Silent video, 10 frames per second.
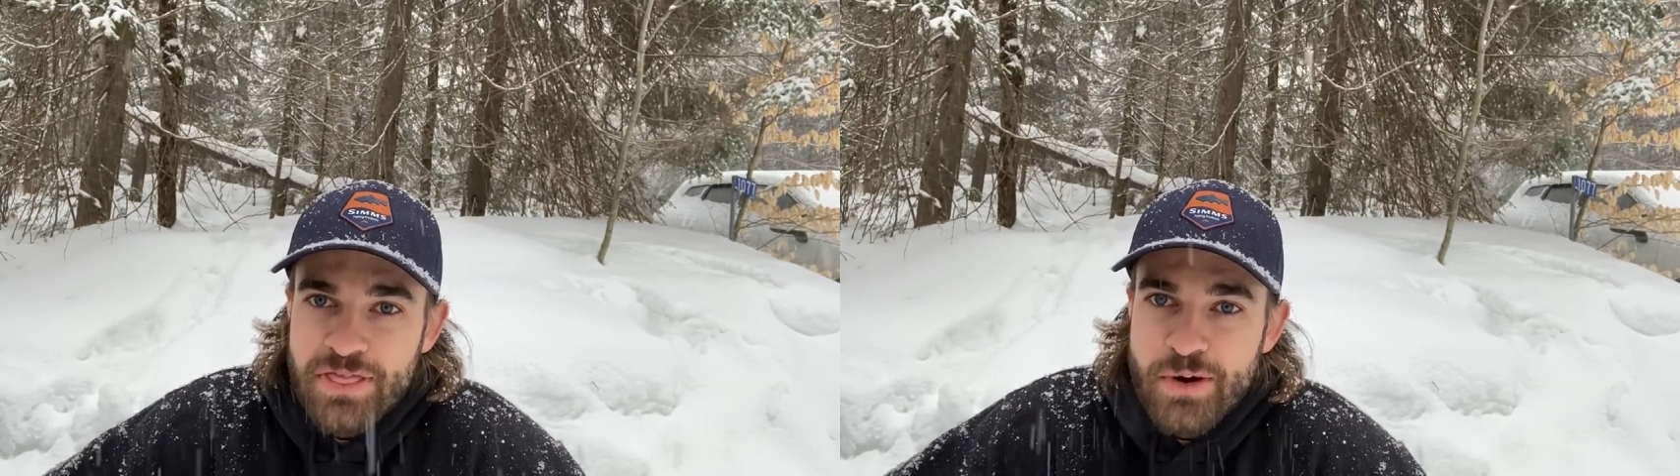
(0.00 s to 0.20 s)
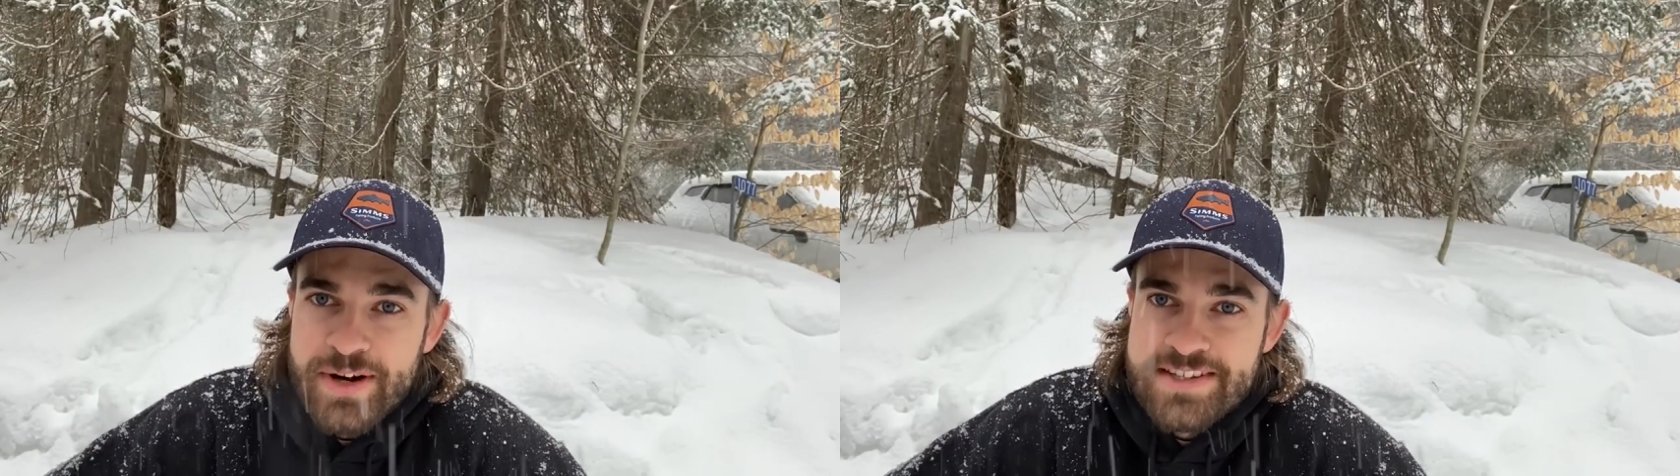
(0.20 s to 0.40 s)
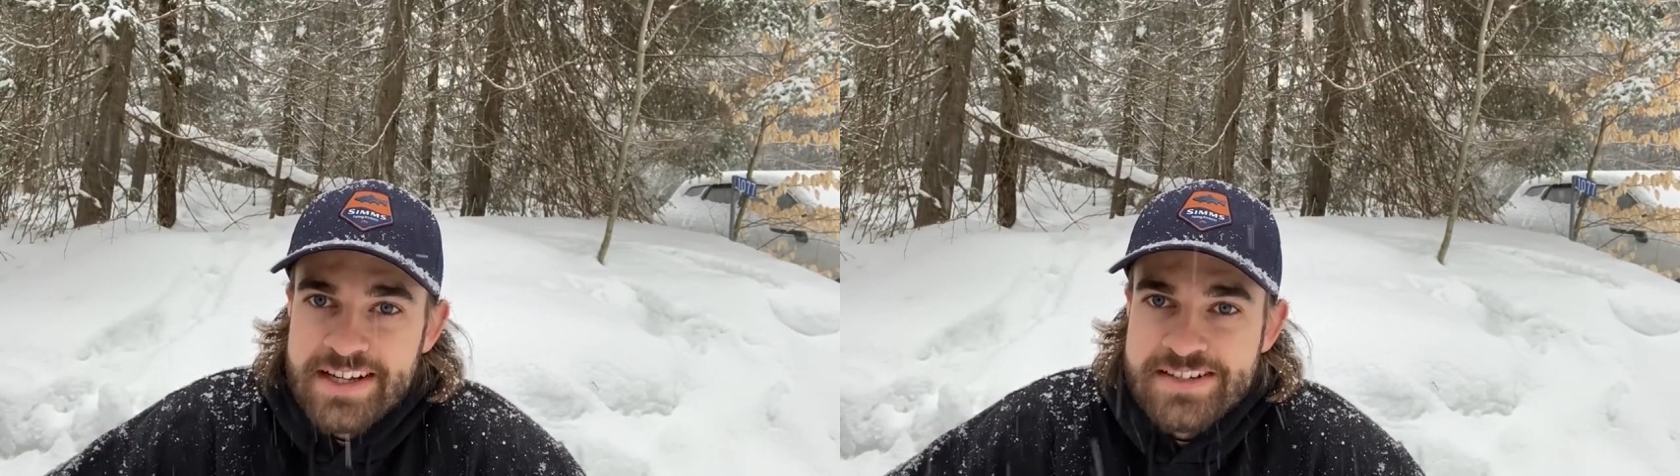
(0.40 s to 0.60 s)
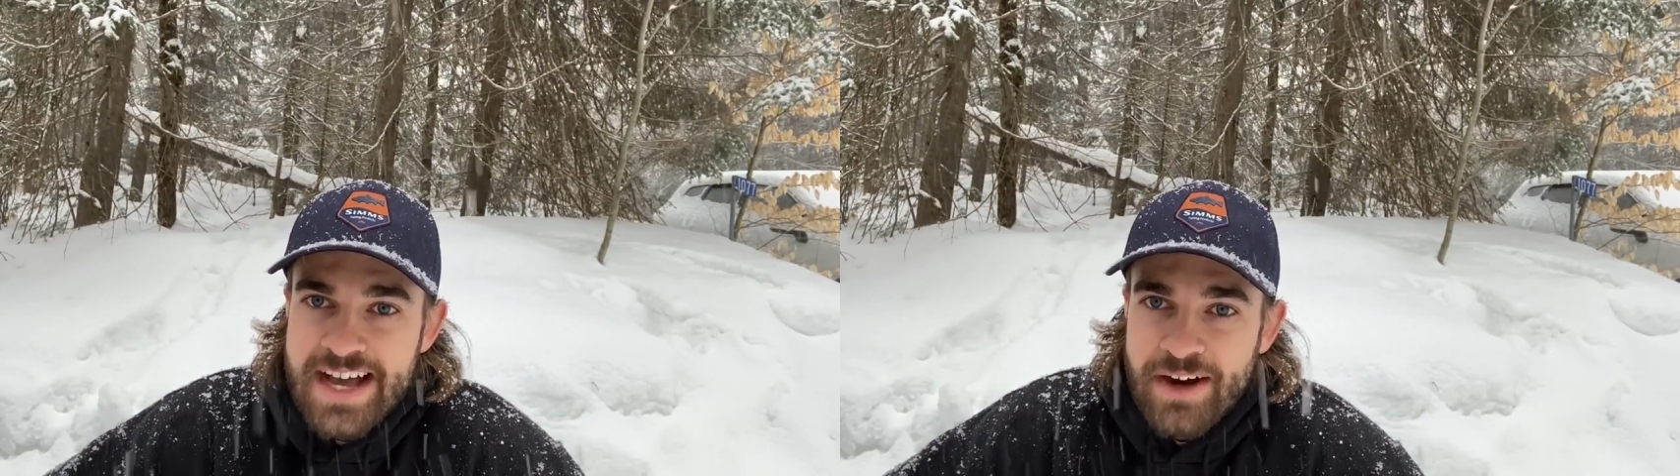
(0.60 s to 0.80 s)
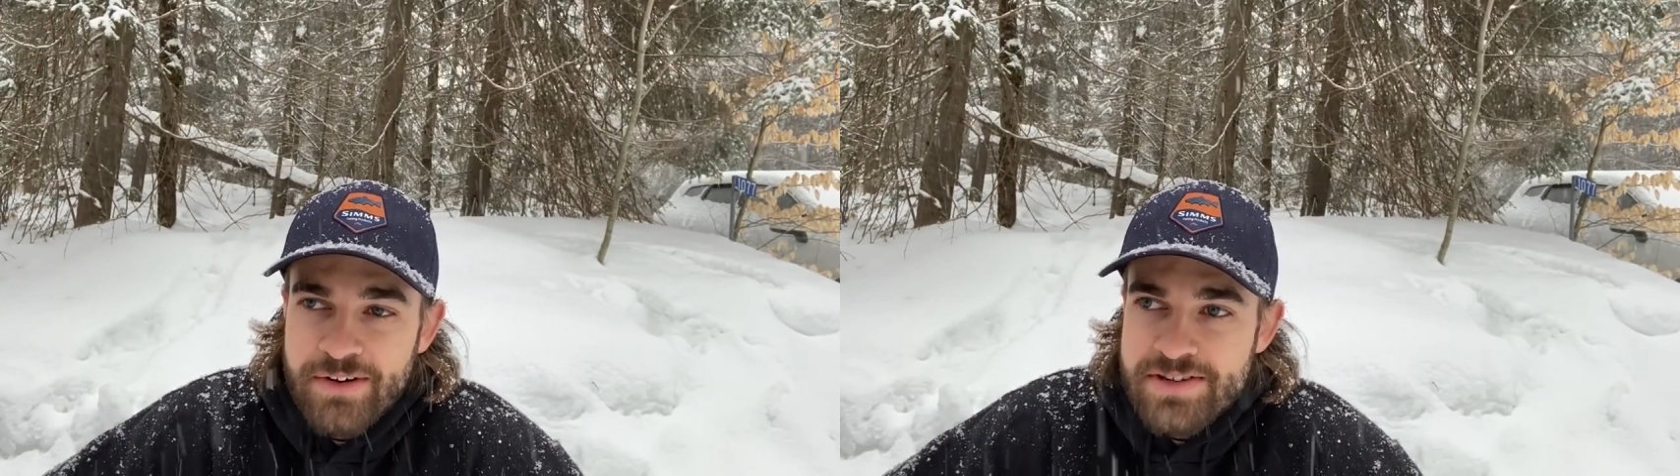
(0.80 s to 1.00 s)
36
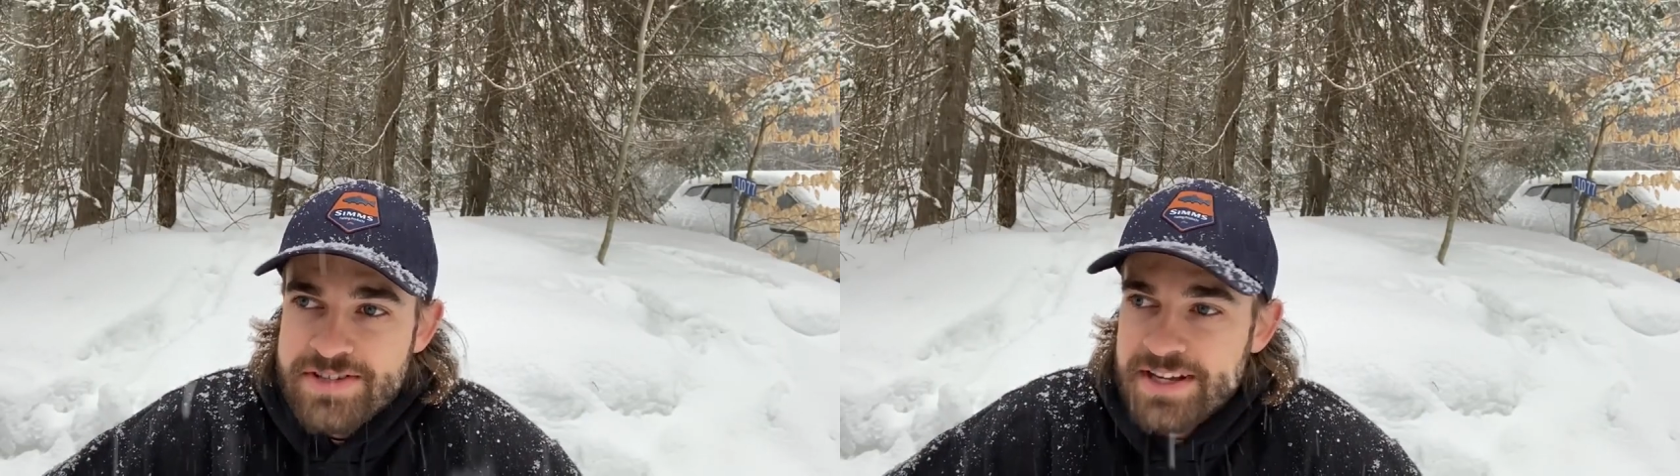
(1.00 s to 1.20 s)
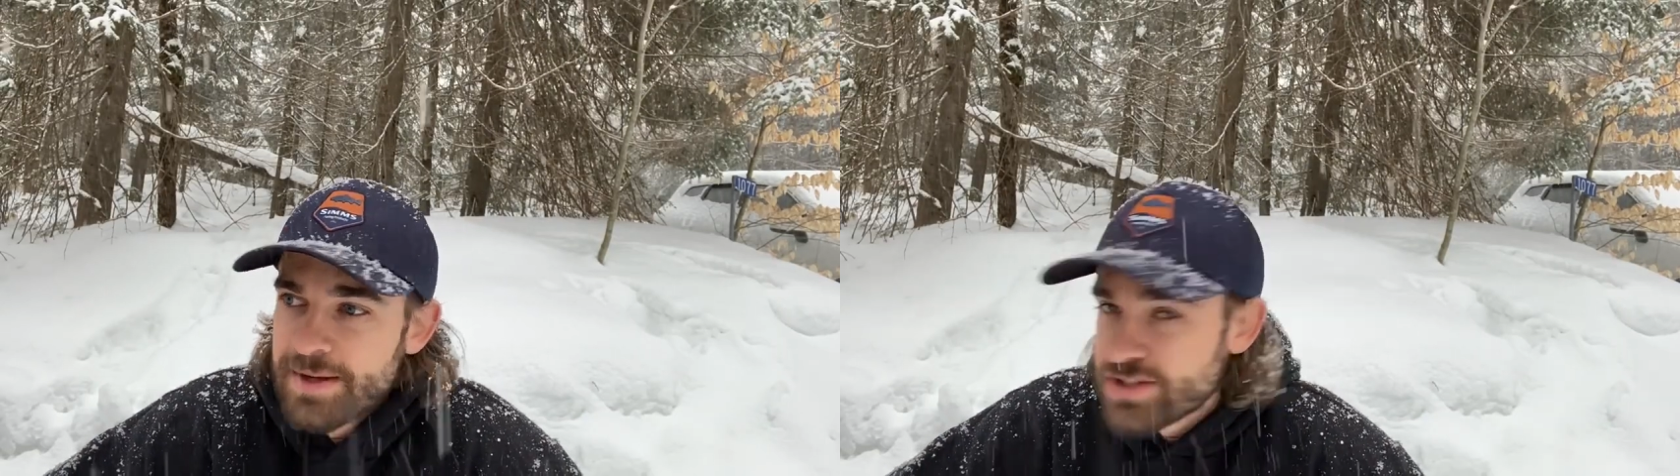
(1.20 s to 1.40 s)
hours.